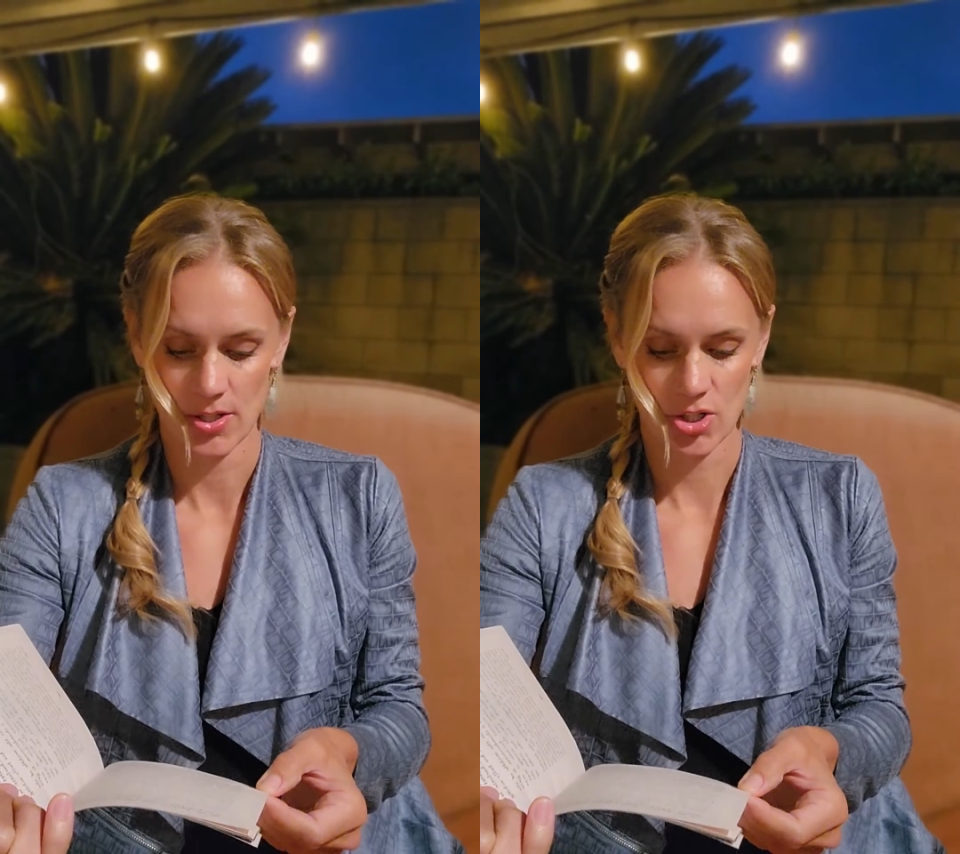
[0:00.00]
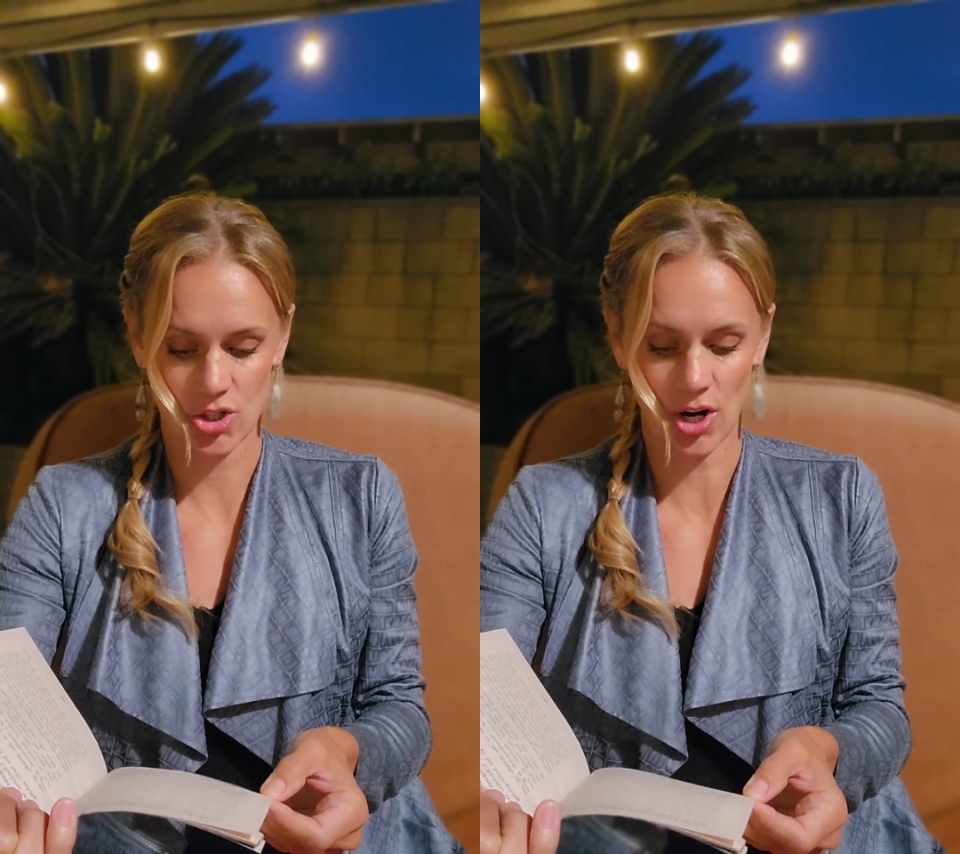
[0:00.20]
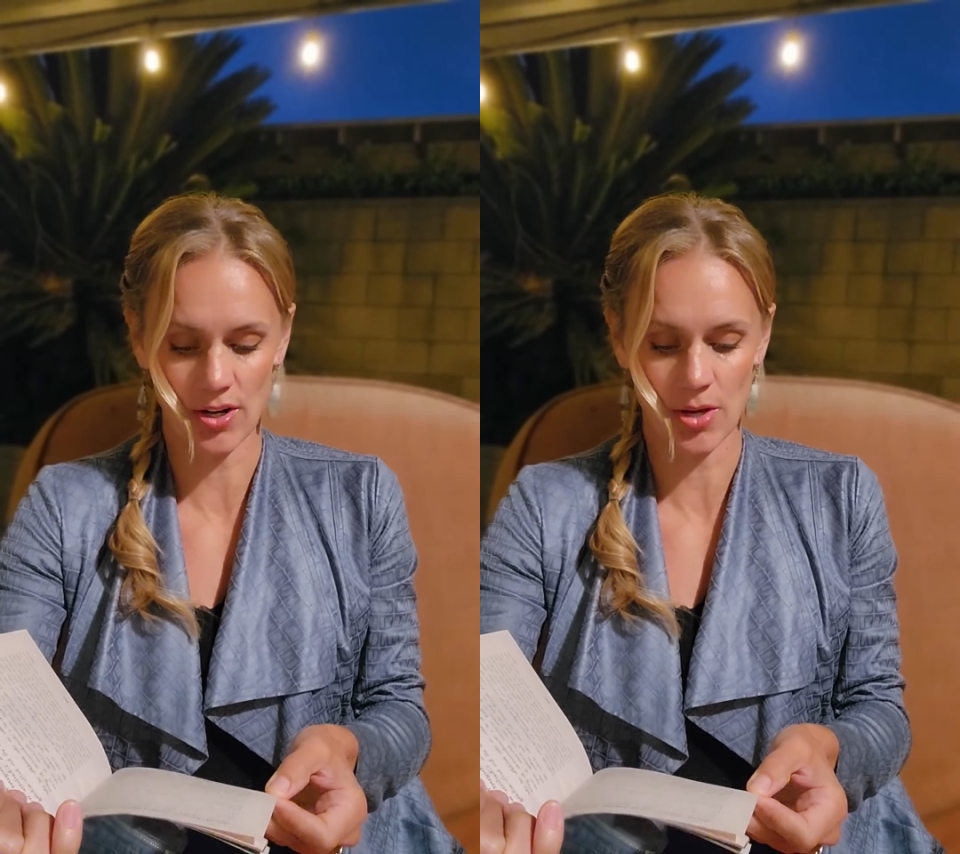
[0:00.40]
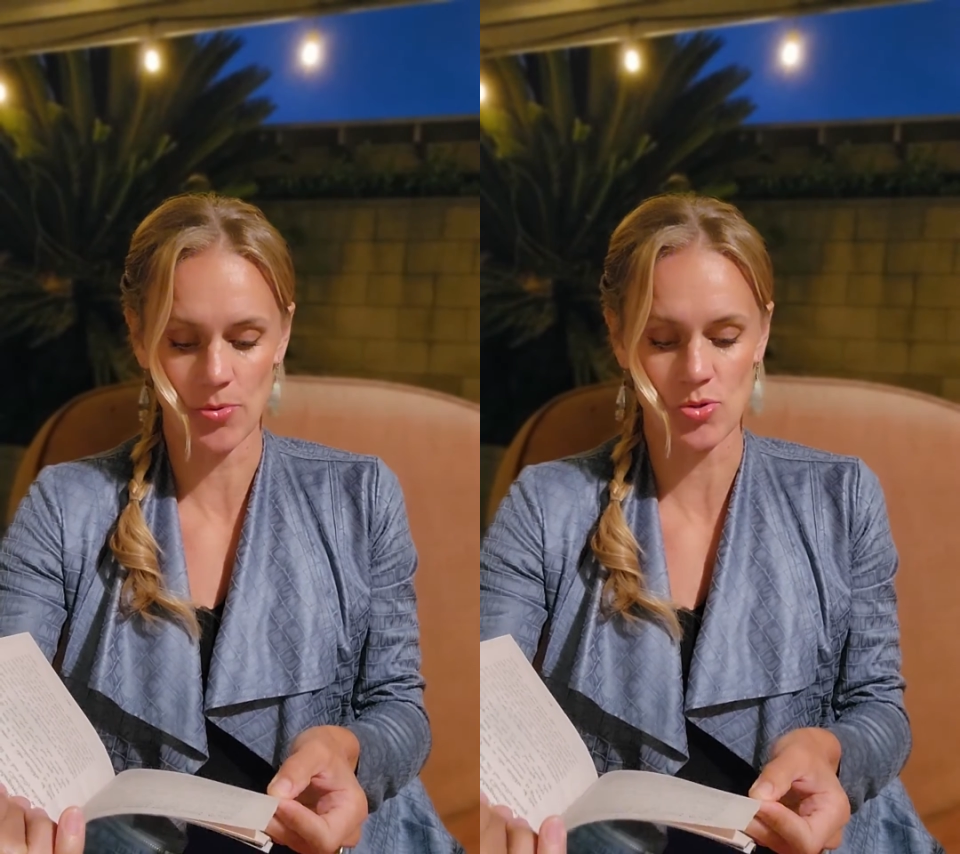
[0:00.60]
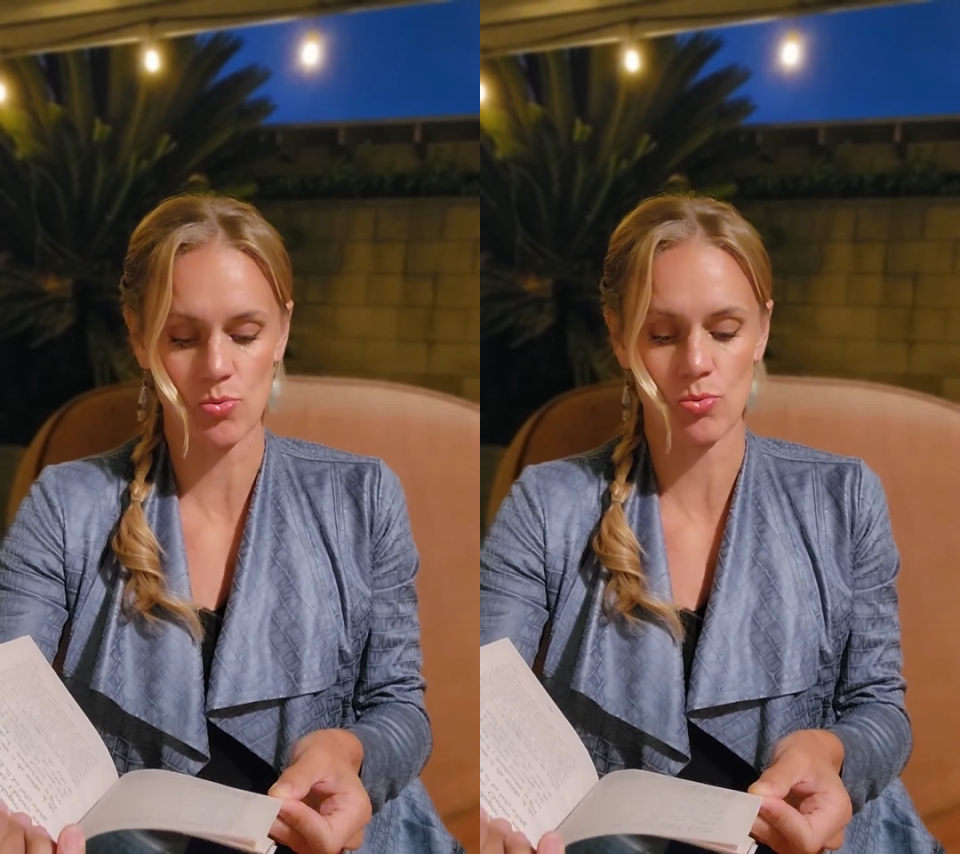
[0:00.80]
Charlotte
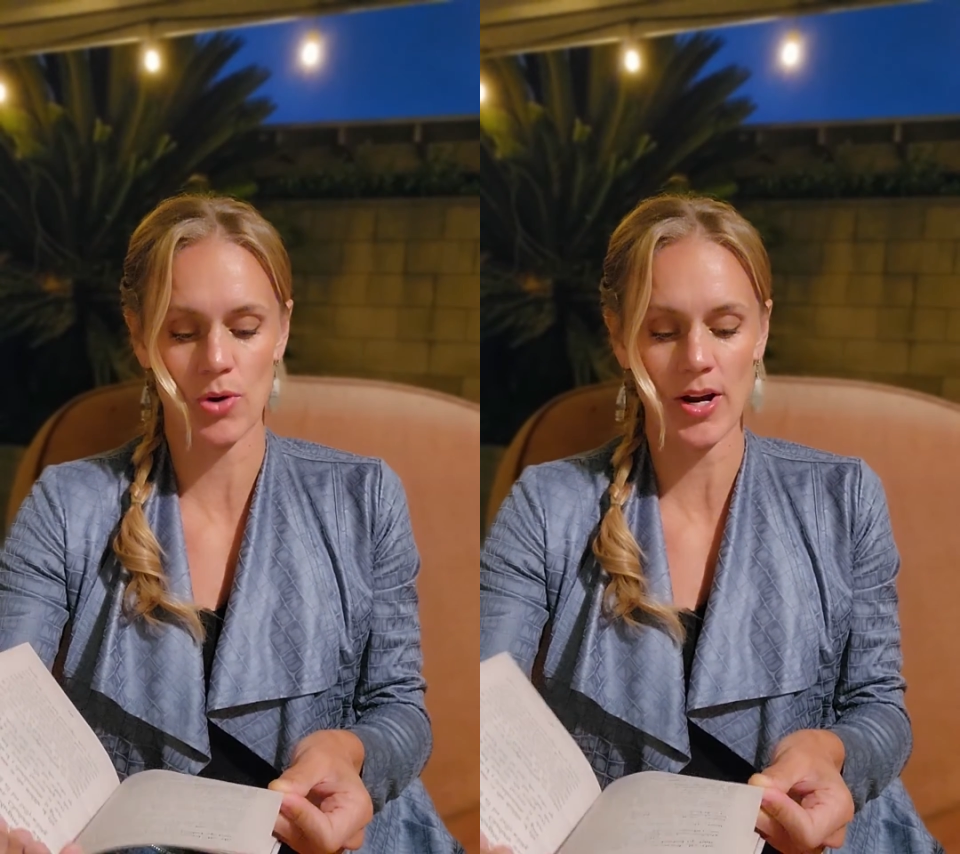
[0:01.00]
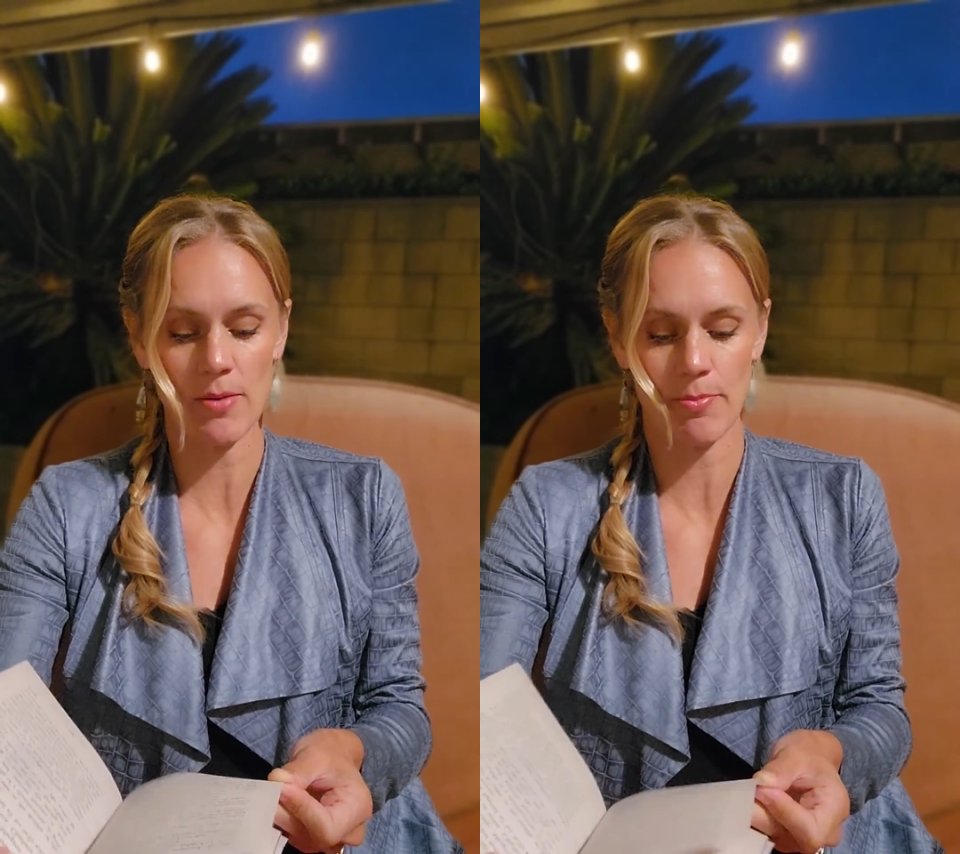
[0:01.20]
was right